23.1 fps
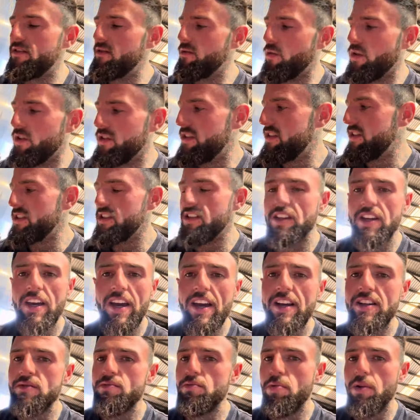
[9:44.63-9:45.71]

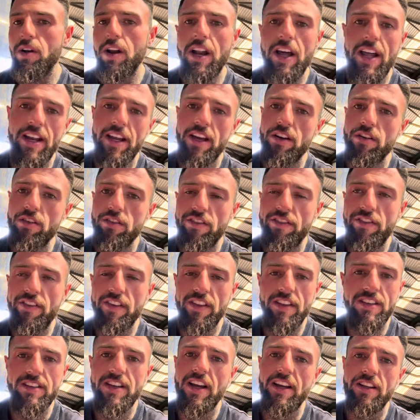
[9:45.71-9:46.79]
160k is plenty enough for
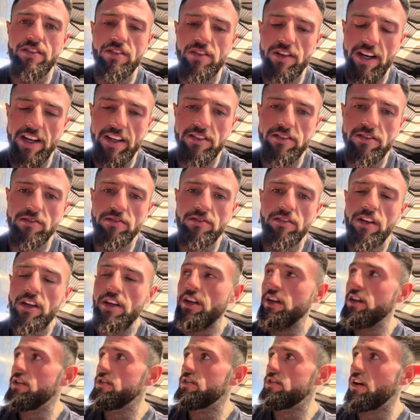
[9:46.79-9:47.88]
this 8 ton axle.
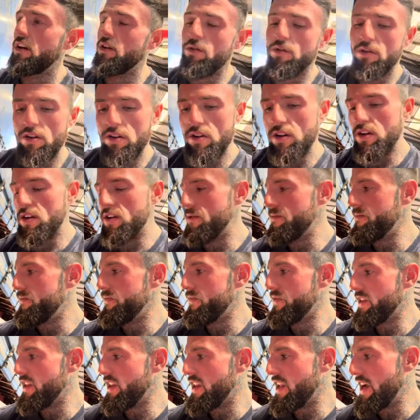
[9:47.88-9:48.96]
So um,
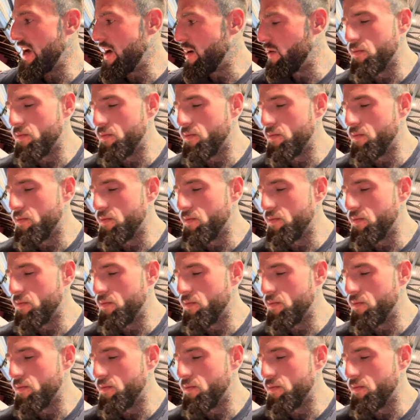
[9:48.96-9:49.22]
I'll